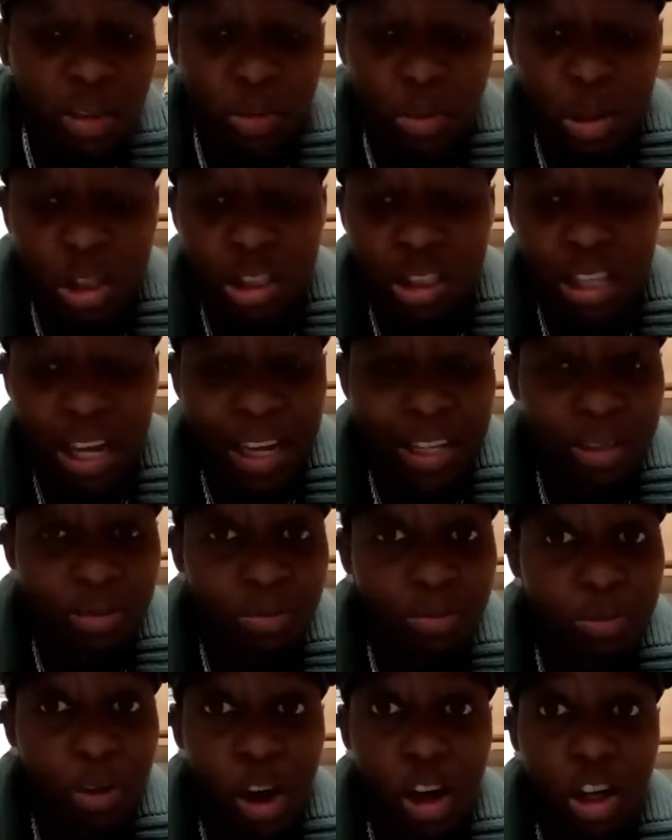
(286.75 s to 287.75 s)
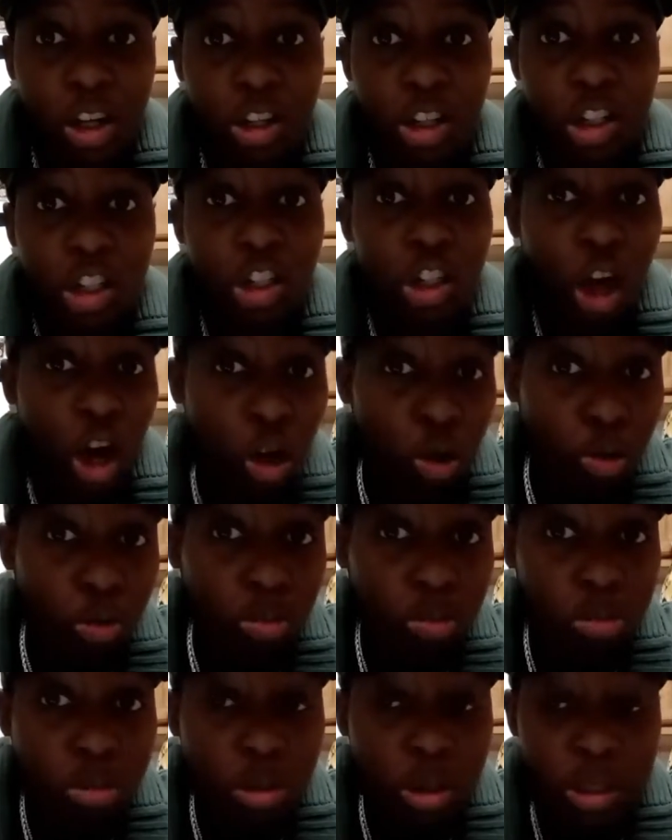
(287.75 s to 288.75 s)
What is that? Some fucking
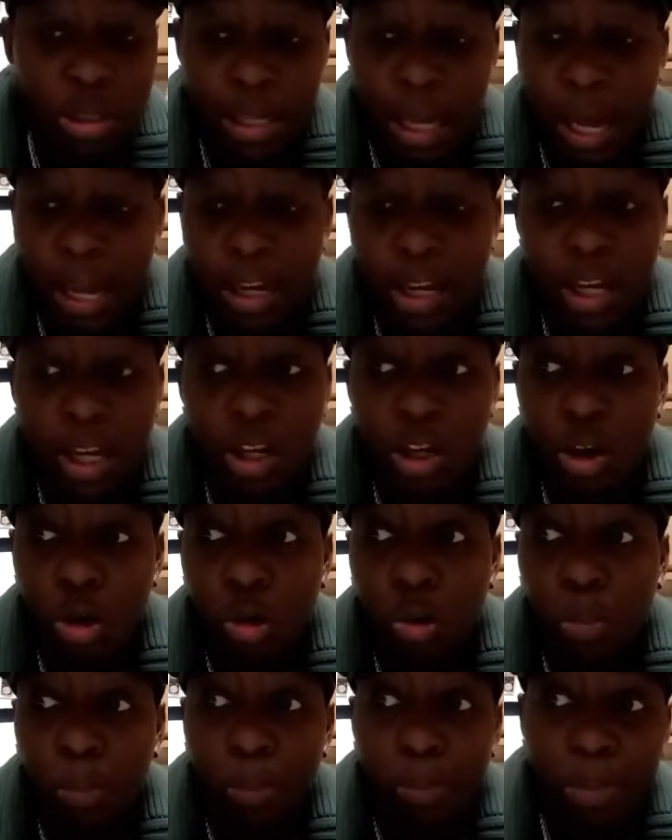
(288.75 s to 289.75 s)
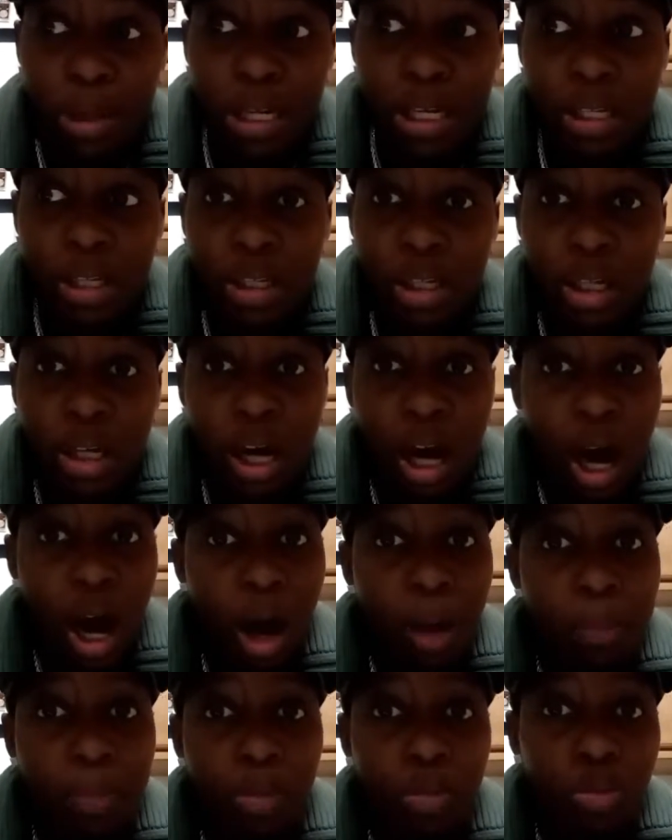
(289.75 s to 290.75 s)
dough? That ain't no meat.
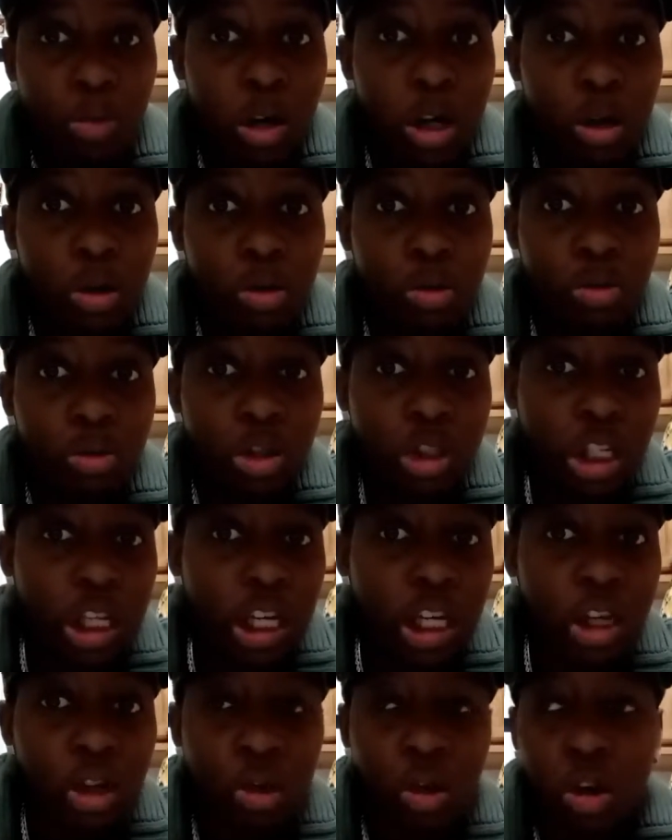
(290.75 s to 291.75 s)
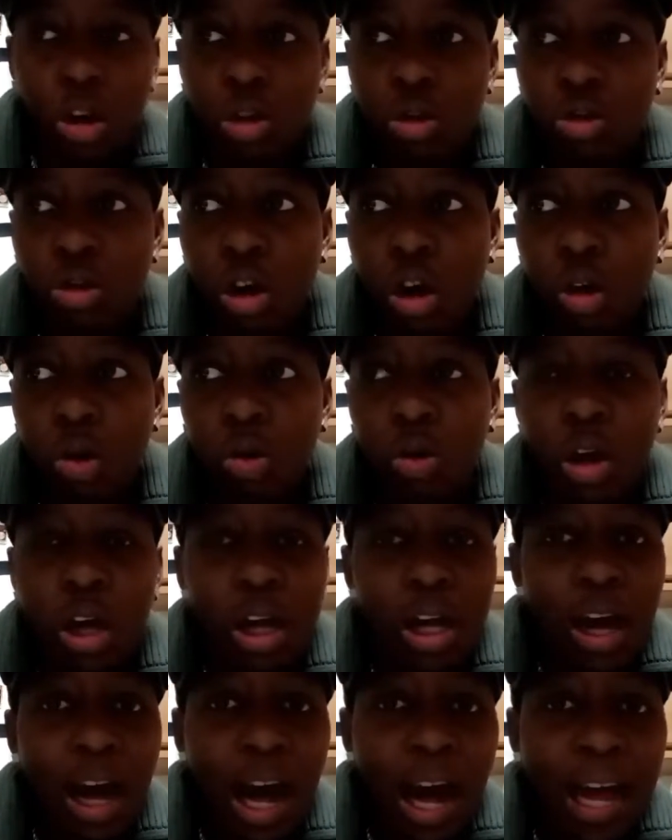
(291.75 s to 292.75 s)
I'm real G, or I
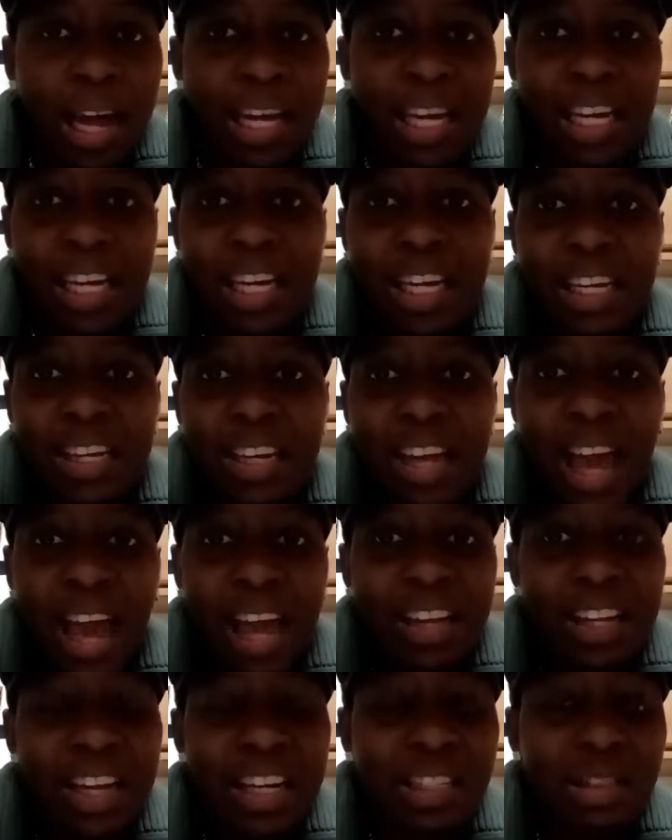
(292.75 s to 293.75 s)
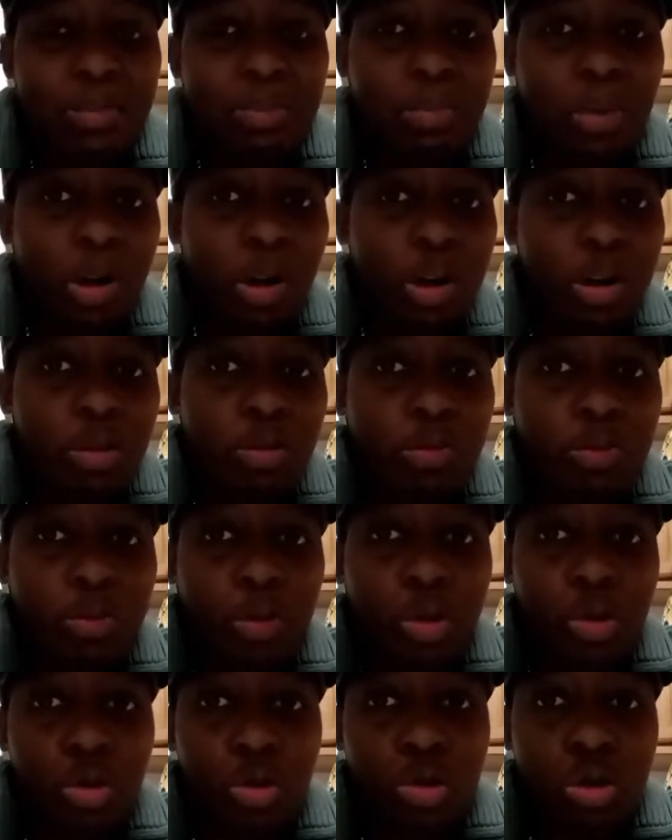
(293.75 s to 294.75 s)
ain't eating that. That's bird
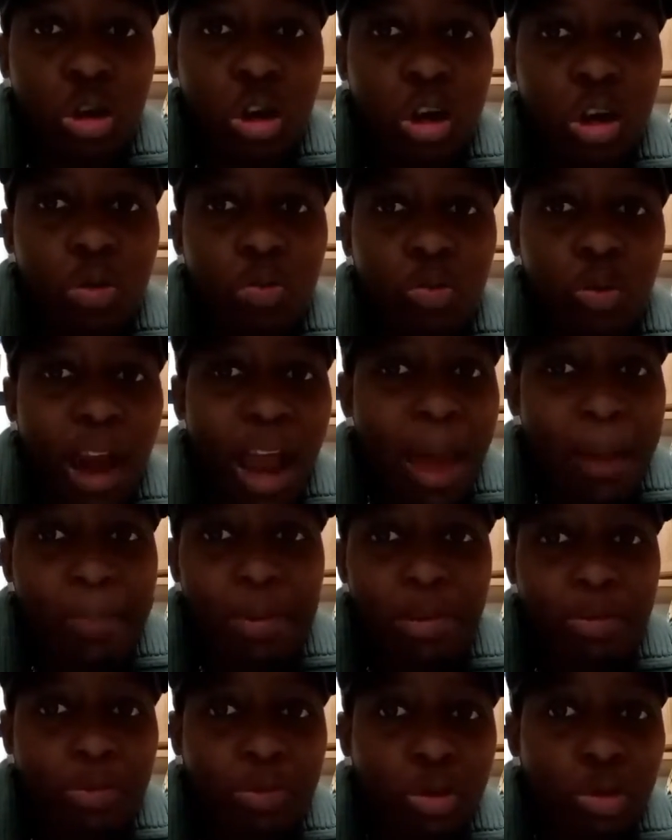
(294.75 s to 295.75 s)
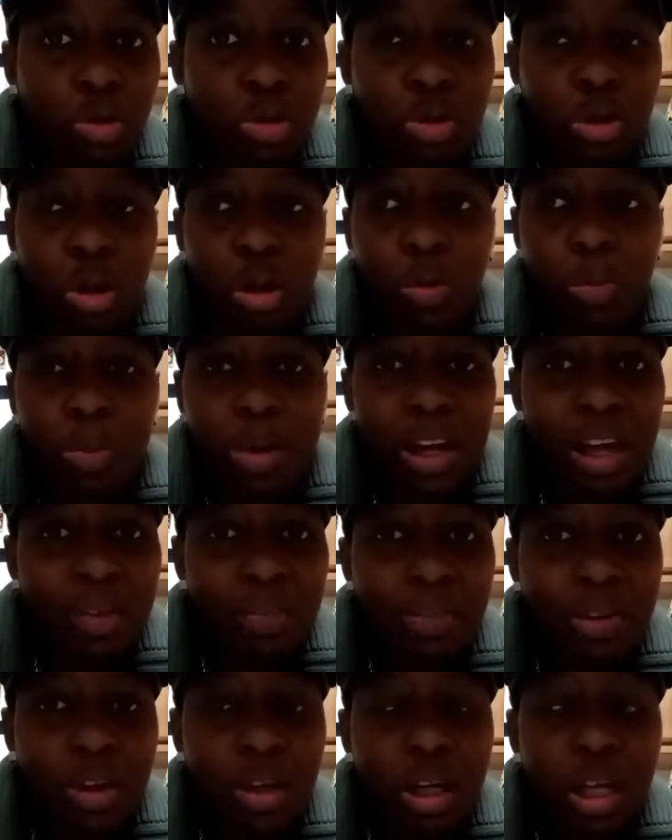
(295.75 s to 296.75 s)
food or rabbit food or
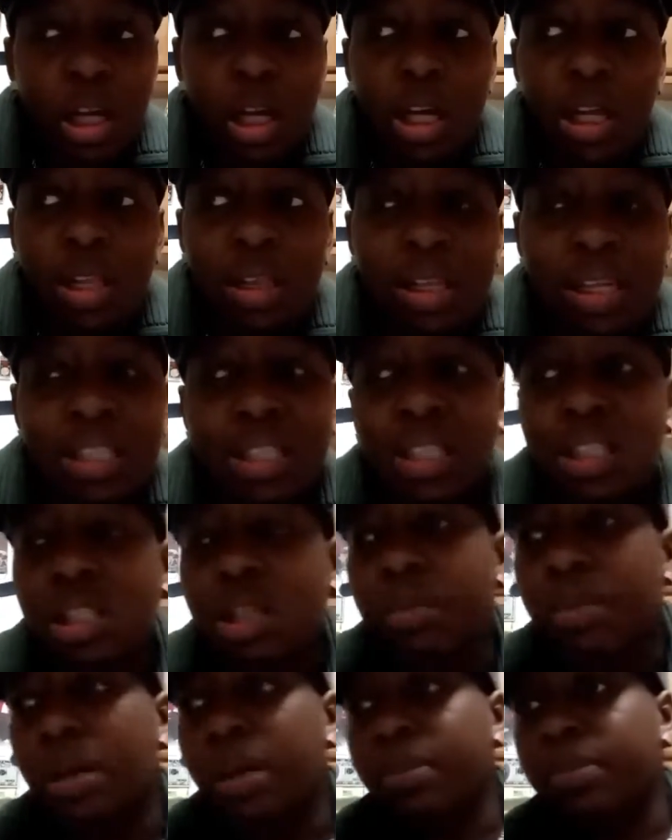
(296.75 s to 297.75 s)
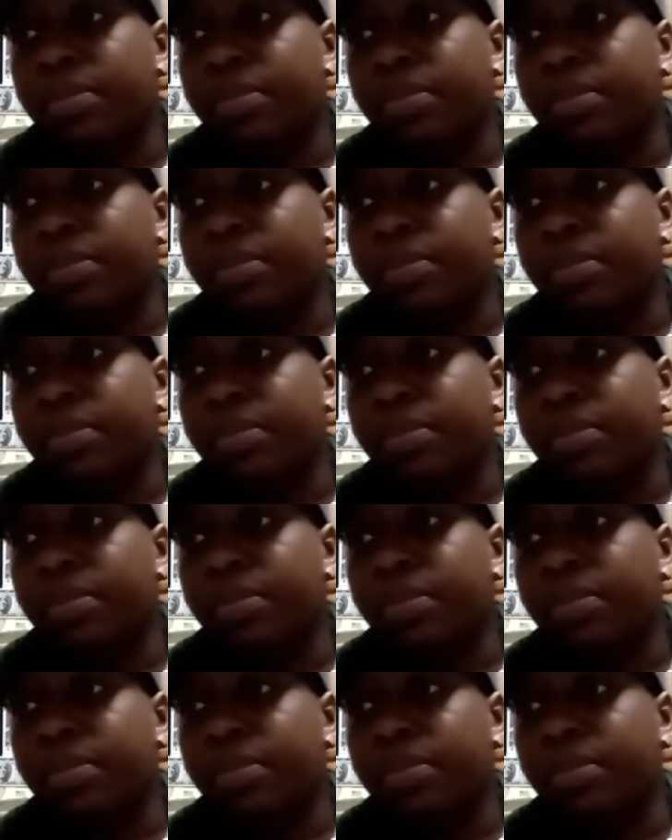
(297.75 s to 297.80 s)
whatever. Listen to me.